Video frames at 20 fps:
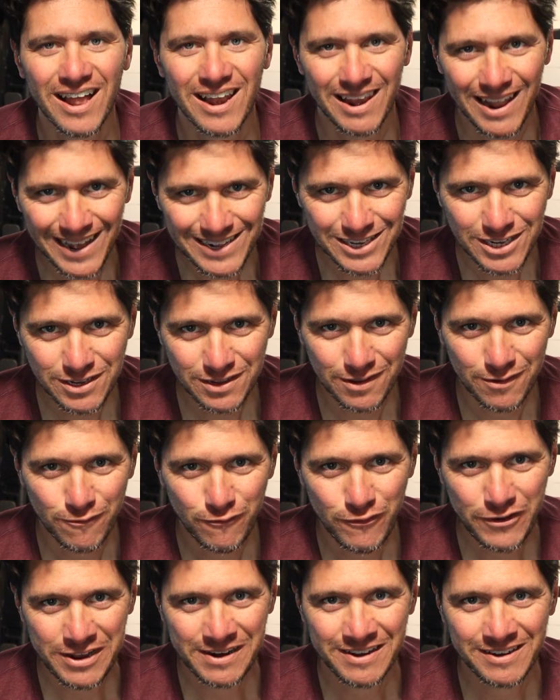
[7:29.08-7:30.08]
Let's
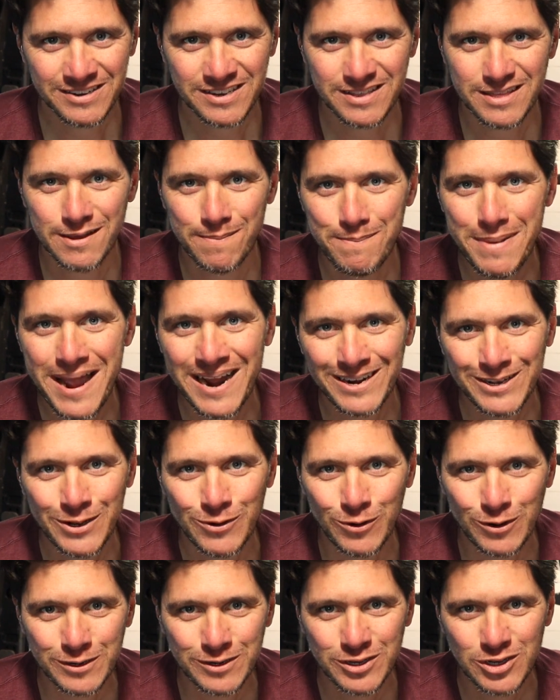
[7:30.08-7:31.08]
finish the back
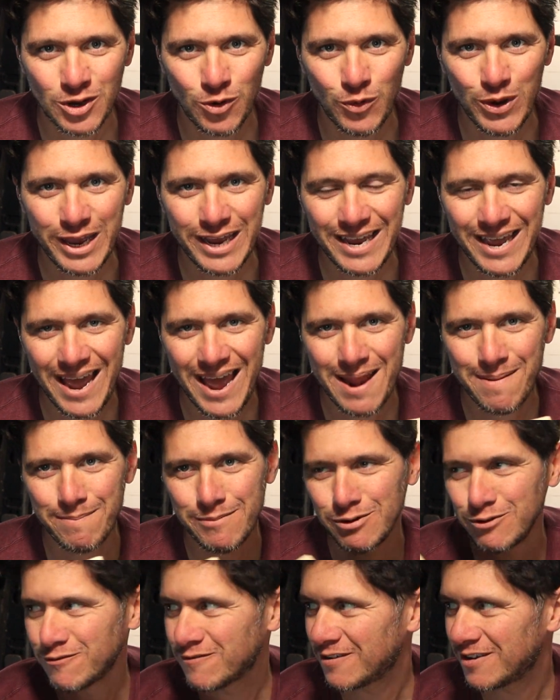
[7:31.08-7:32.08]
door so we can
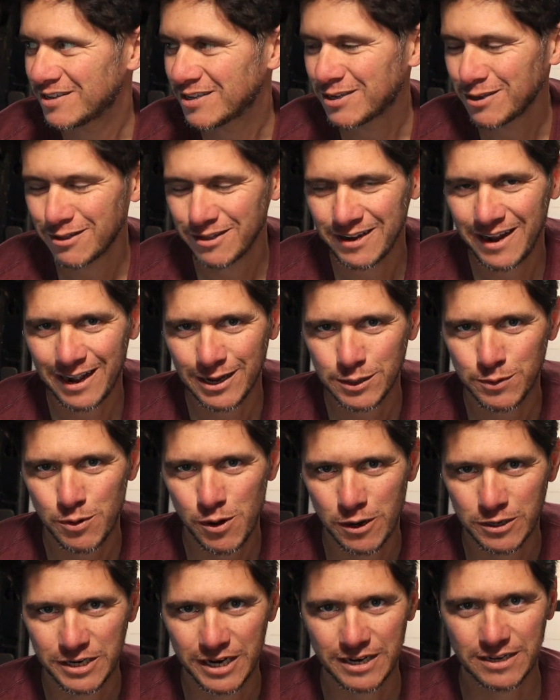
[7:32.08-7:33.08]
move on to the next
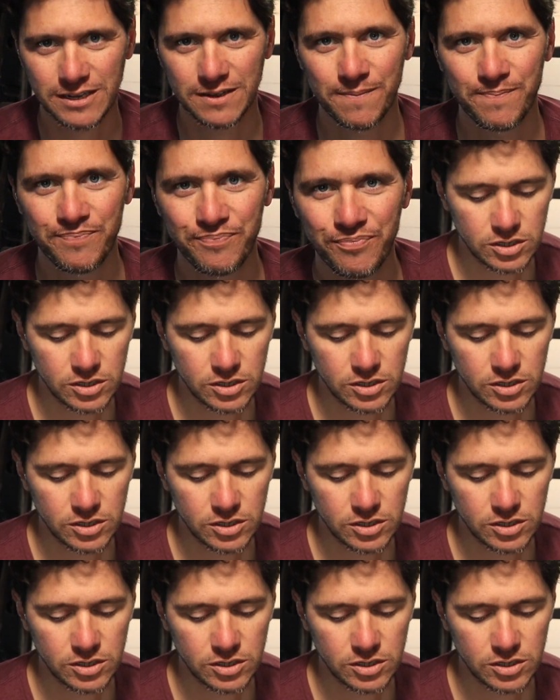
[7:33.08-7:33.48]
project.